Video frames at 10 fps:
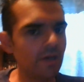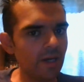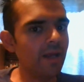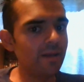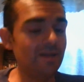
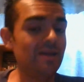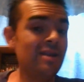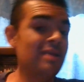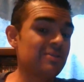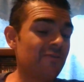and
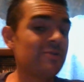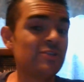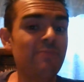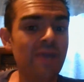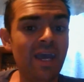it's from
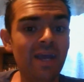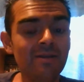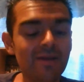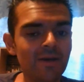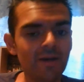
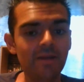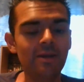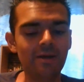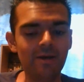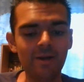Japan.
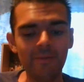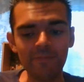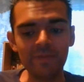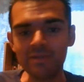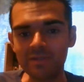
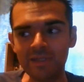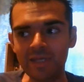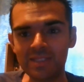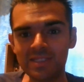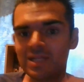
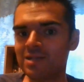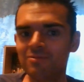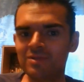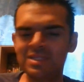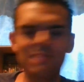It's
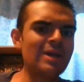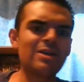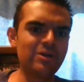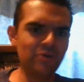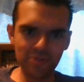Senran
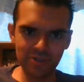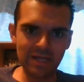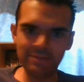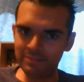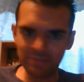Kagura.
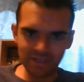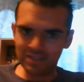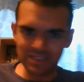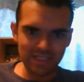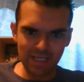I've been playing
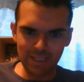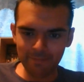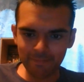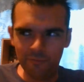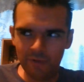this game.